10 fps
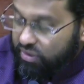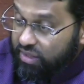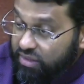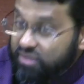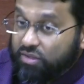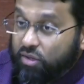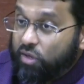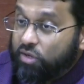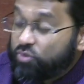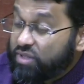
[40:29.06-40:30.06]
that, this
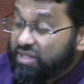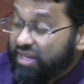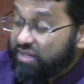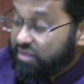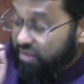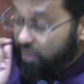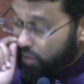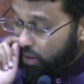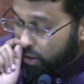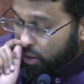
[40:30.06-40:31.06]
clause was
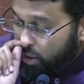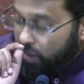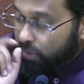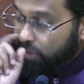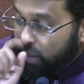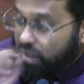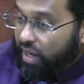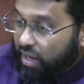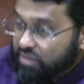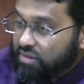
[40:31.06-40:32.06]
necessary
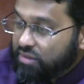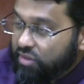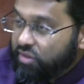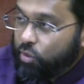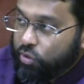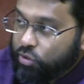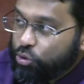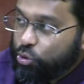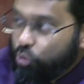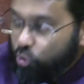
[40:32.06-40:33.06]
because there were
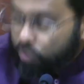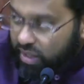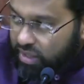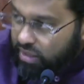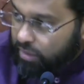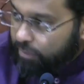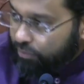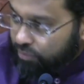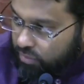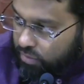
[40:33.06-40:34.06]
too many
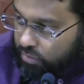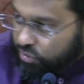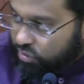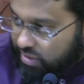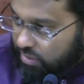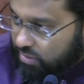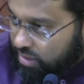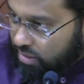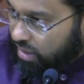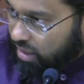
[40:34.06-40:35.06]
Muslims
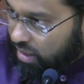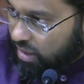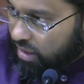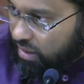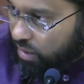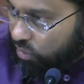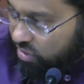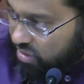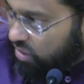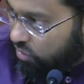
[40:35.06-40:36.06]
in Mecca that were
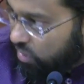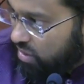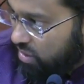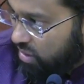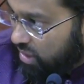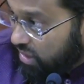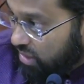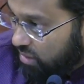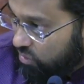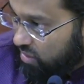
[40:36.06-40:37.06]
secret,
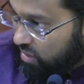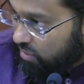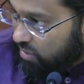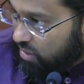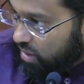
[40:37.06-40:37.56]
hidden Muslims.